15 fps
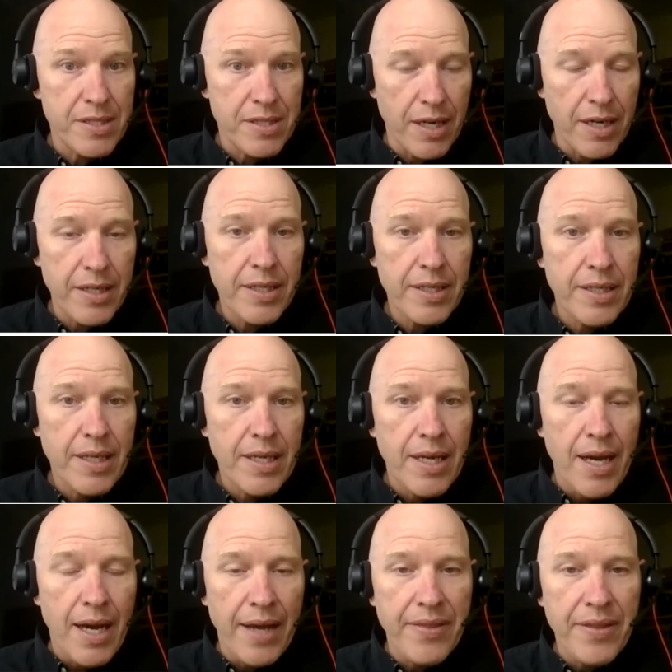Stuck.
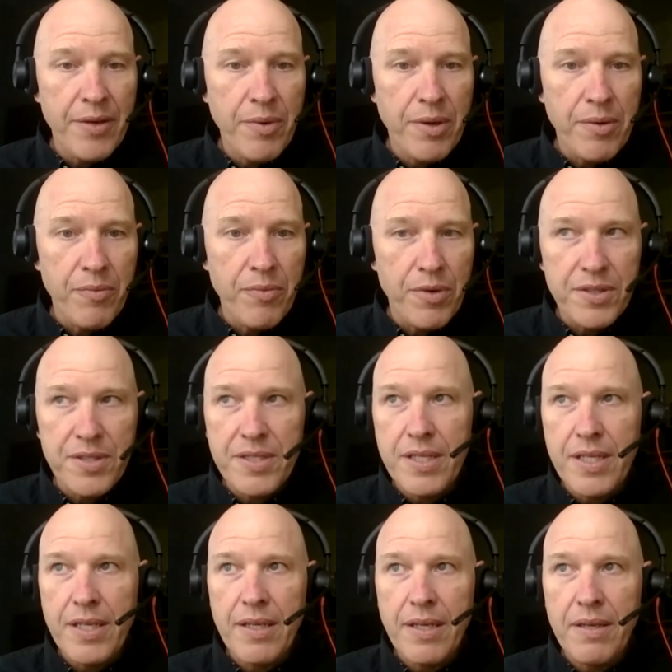I think what we're
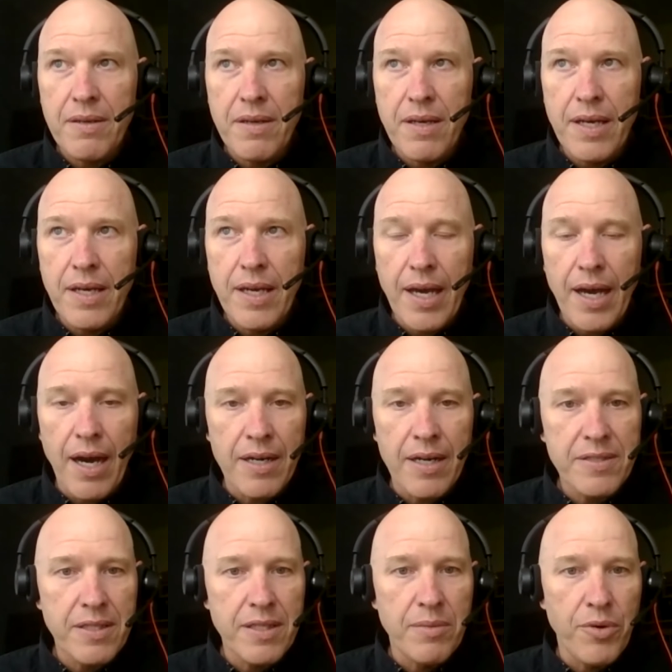seeing,
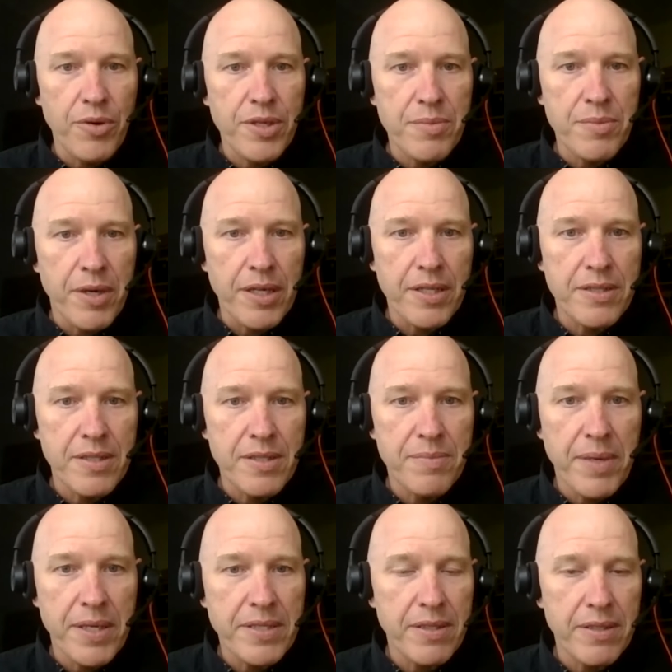honestly, in the mortgage markets is
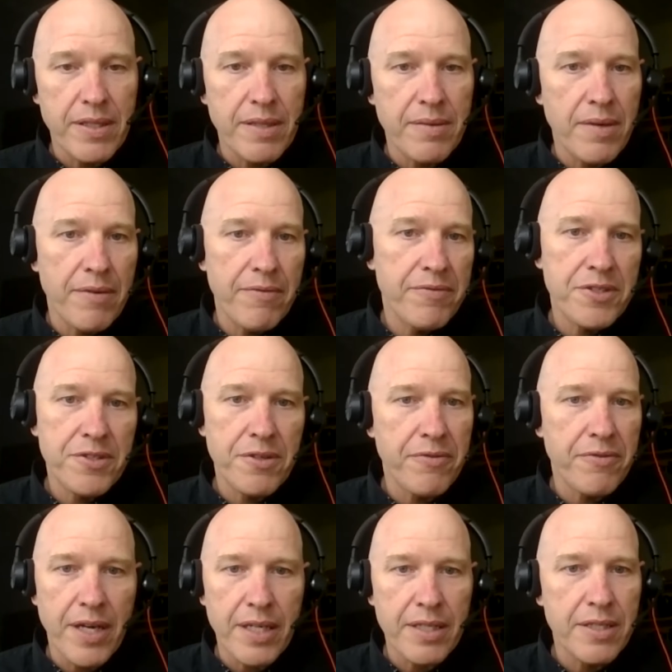basically a Fisher
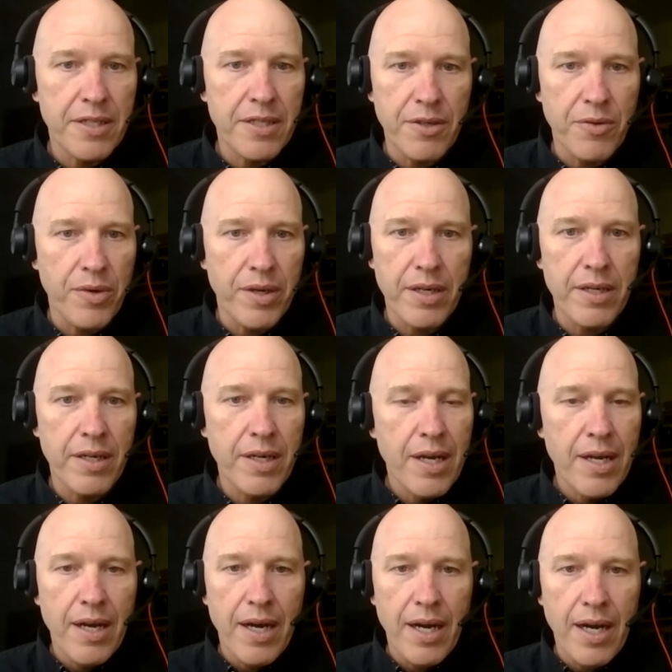effect here, where
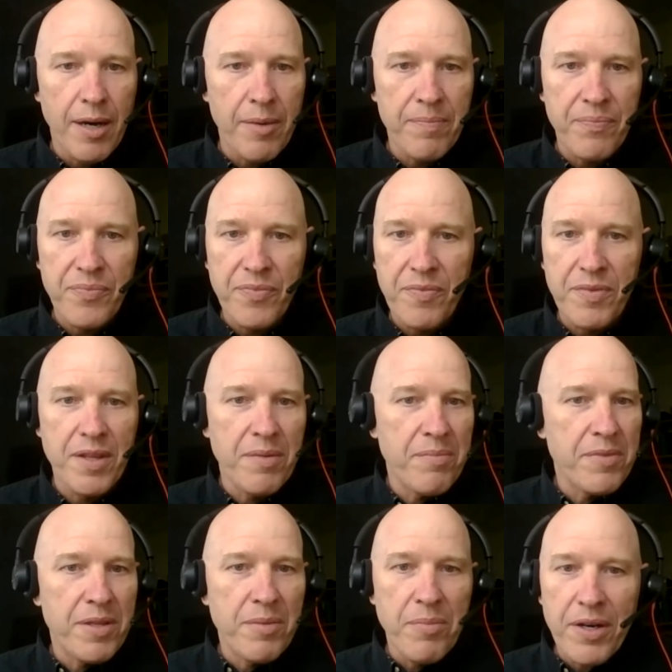
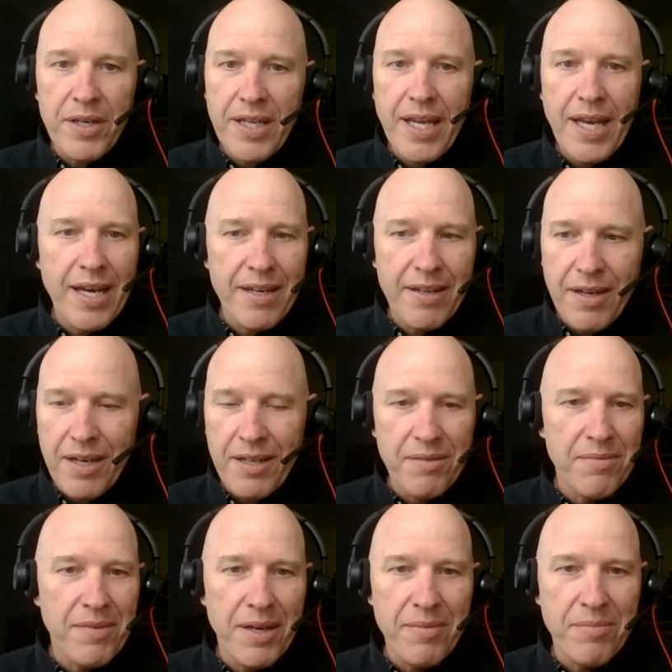the market had a
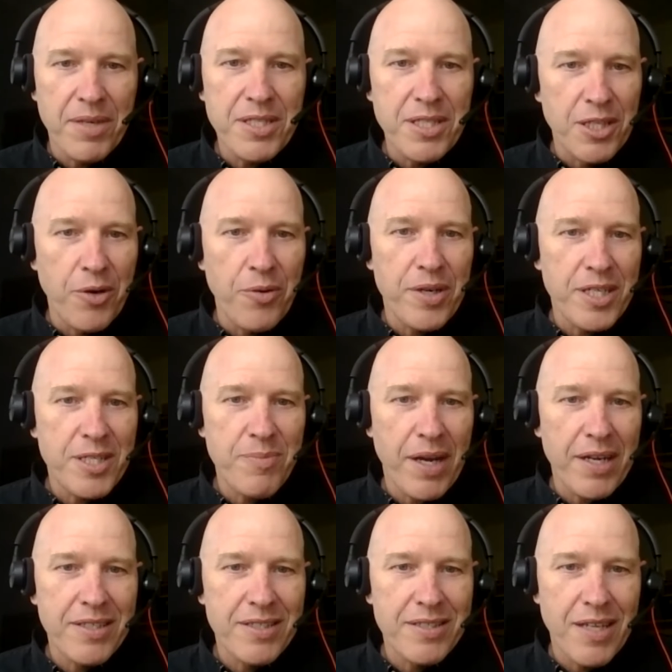much lower
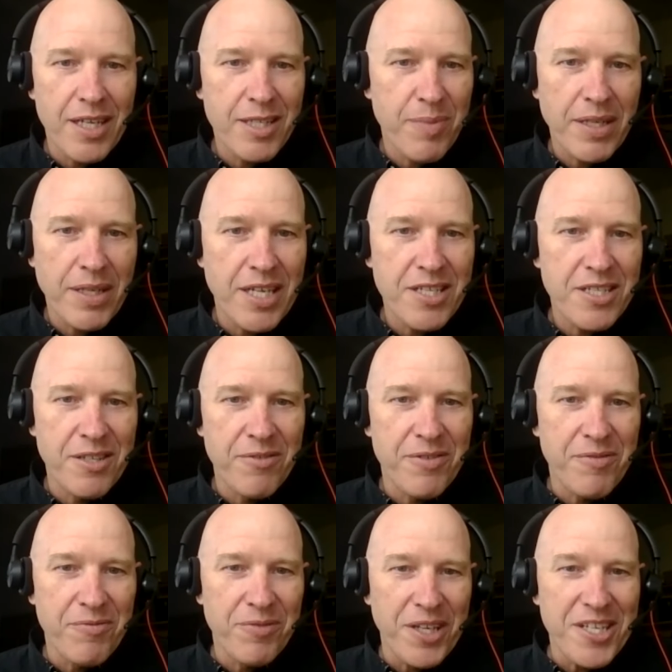expectation of
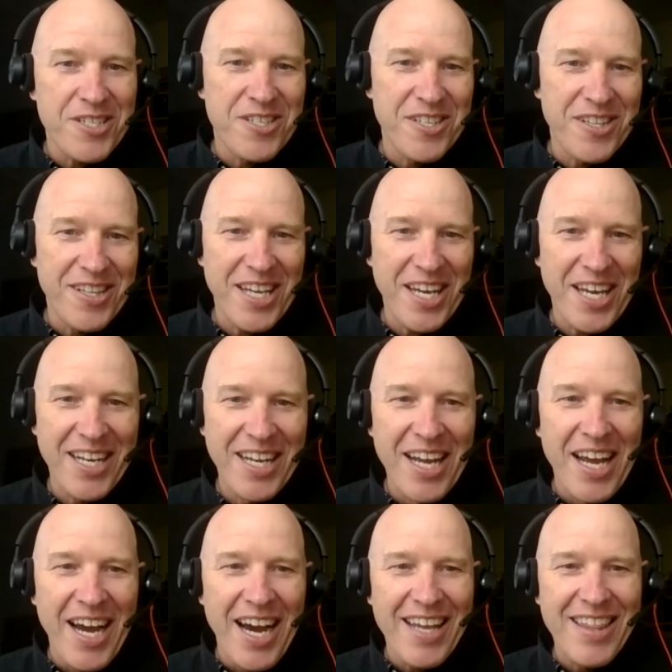inflation than
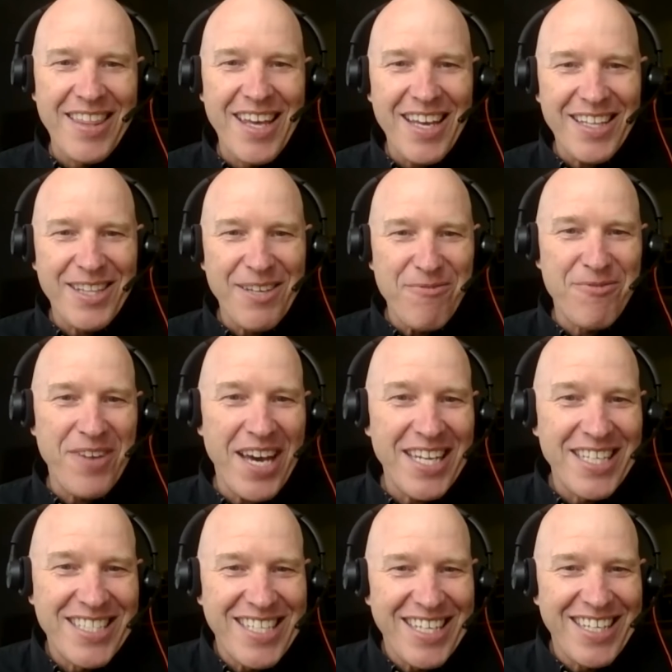I think the Fed
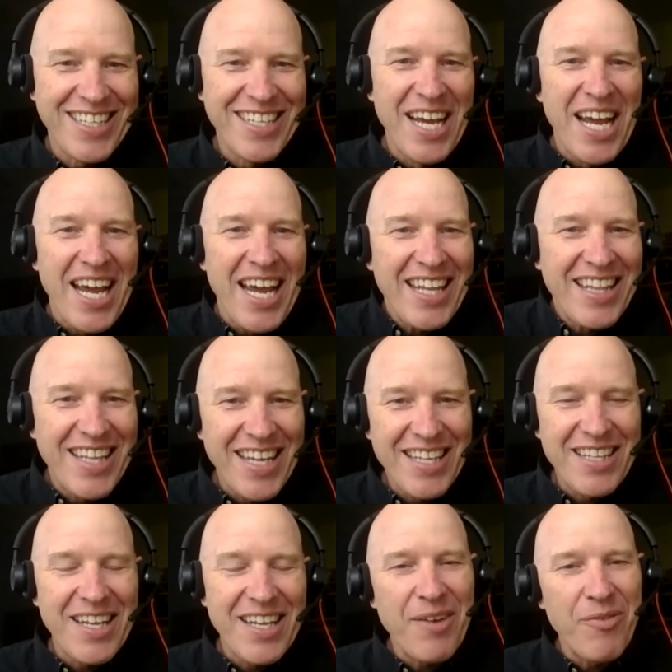did. And
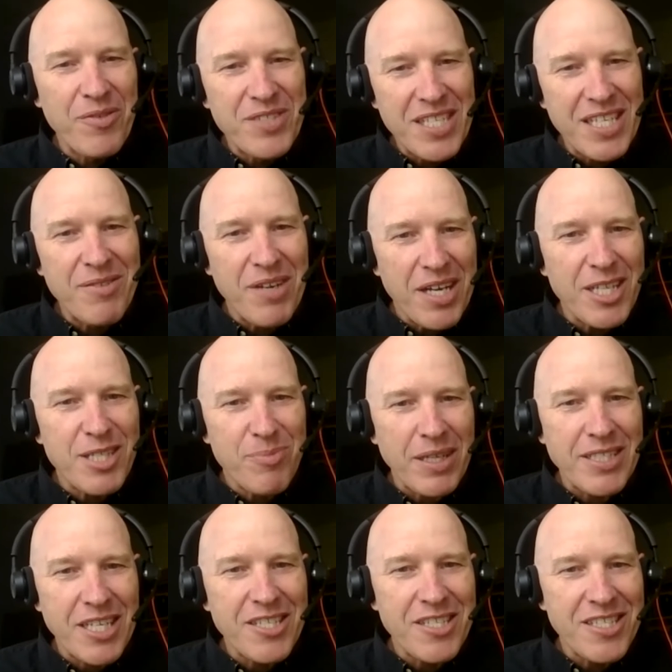we've seen
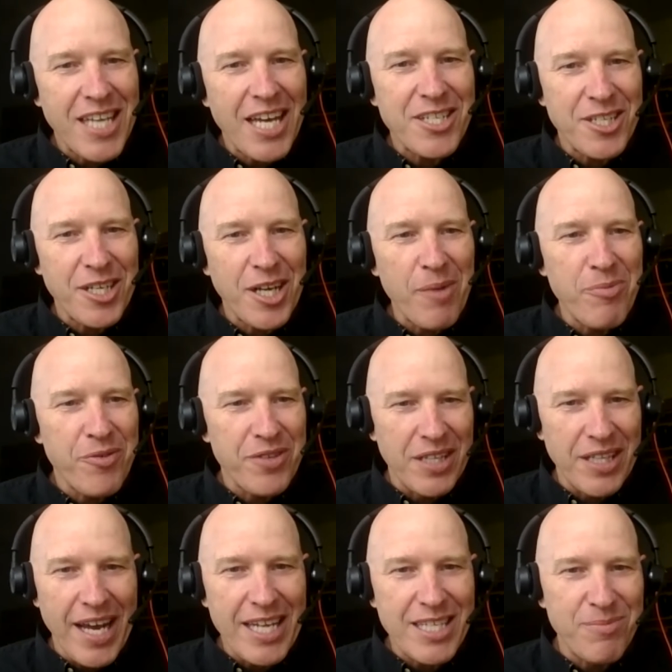expectations catching up over the
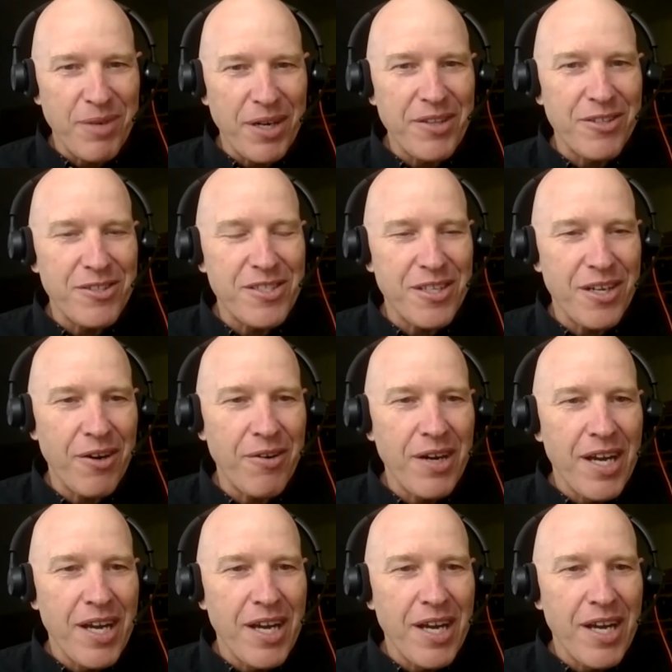last month or so.